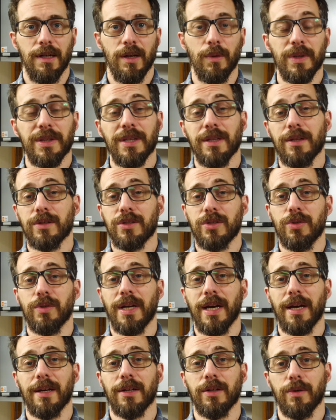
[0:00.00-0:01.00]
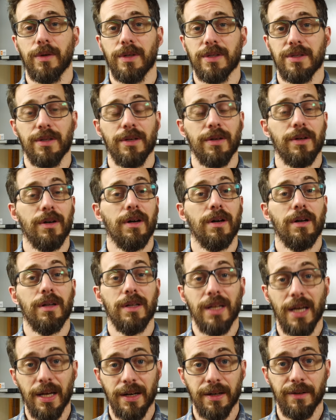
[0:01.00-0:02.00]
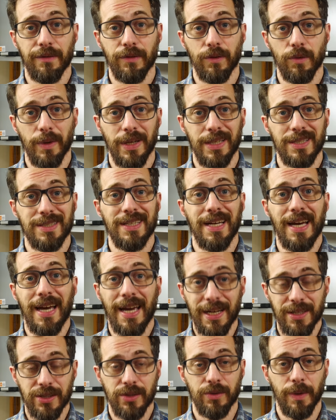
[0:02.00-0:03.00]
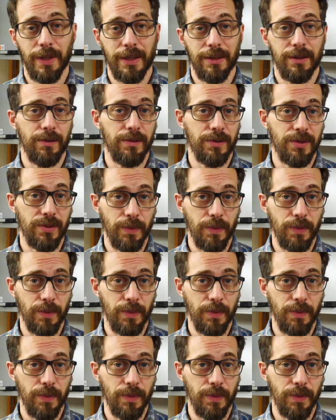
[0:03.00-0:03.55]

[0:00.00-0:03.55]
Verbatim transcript: And within those two categories, there are a lot of different ways to actuate those